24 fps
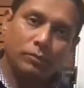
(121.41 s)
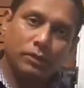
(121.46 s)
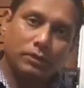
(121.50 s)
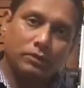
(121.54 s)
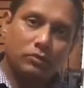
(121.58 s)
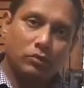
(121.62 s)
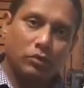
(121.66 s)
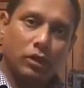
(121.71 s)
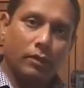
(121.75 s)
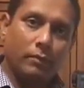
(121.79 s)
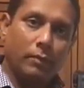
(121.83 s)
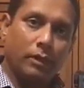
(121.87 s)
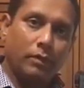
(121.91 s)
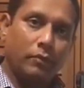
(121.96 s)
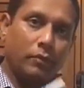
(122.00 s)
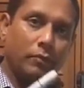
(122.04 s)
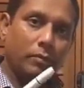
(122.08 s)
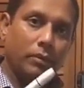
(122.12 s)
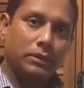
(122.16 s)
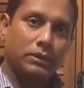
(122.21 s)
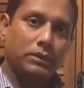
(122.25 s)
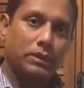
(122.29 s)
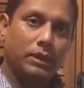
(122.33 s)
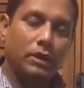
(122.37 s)
much sodium and we
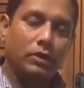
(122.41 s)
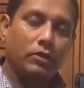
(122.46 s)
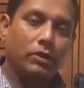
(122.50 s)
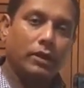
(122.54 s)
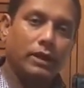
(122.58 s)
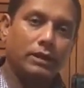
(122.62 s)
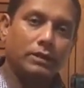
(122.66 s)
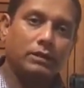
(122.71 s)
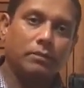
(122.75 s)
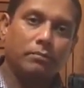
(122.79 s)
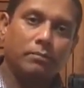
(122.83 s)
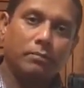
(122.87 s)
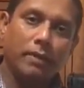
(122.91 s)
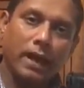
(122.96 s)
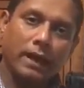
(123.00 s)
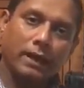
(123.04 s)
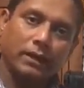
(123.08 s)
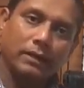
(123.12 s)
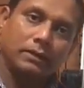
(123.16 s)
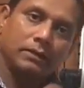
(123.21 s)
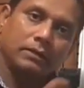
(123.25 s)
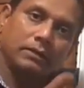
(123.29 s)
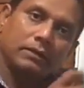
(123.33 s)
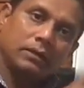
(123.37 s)
must try to get some back.
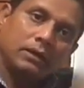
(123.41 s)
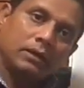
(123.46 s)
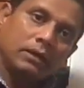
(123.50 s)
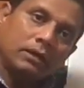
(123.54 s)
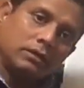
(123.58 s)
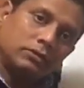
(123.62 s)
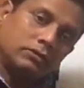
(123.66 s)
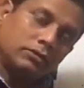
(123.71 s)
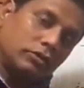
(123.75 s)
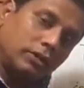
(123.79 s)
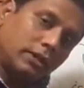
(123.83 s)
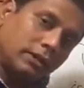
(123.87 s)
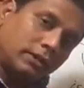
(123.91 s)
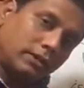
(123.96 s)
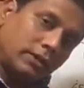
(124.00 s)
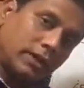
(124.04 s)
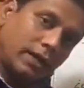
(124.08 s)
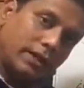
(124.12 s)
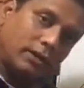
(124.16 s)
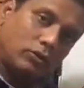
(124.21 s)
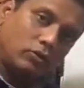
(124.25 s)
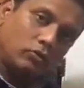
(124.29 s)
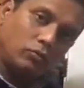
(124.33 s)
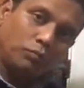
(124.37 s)
So they
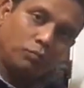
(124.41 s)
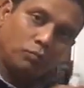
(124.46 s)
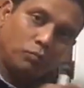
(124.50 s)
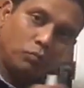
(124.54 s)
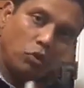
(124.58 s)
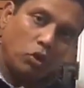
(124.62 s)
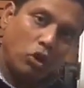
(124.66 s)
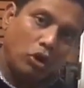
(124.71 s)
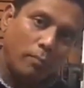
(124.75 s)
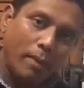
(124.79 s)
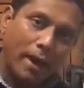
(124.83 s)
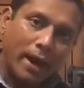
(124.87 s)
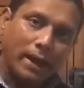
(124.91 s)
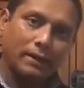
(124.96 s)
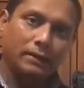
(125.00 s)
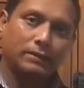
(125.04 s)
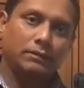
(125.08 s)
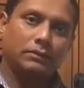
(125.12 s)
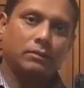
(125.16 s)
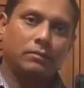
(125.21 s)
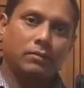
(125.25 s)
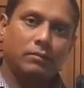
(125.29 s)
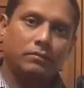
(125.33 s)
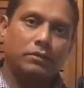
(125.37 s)
try to pull back
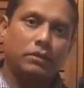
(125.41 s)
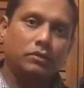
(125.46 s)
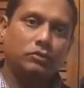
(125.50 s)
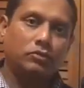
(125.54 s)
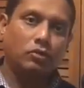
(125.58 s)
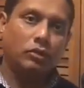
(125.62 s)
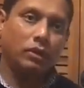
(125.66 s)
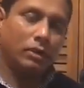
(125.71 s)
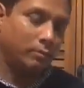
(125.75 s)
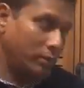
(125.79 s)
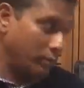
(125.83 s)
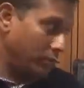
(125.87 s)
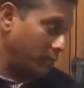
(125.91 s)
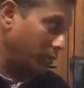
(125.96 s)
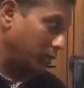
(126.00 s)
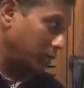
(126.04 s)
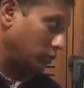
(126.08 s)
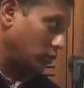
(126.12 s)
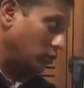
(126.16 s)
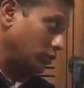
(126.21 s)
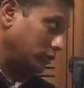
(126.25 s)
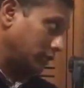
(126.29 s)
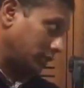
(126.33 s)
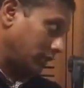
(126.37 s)
some of the sodium. Remember,
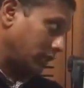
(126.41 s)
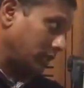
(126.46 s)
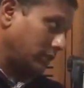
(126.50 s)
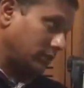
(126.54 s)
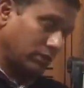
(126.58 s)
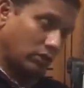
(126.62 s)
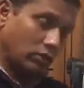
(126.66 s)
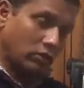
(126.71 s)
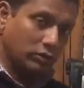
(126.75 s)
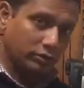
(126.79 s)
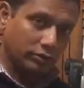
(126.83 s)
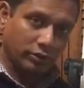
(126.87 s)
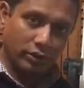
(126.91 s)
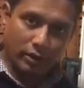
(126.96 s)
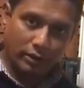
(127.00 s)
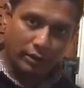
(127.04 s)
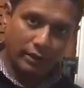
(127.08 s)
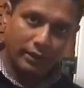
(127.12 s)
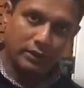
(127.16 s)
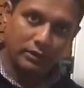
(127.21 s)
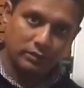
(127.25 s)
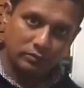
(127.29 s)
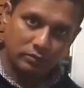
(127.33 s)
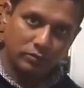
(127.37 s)
those cells are also
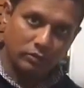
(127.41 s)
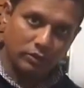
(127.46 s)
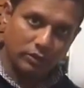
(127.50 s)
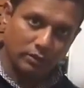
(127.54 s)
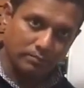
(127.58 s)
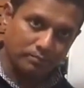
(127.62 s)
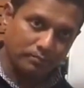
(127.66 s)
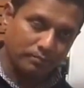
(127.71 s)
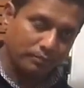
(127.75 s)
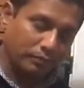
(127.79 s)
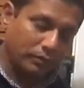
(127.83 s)
hungry in sodium.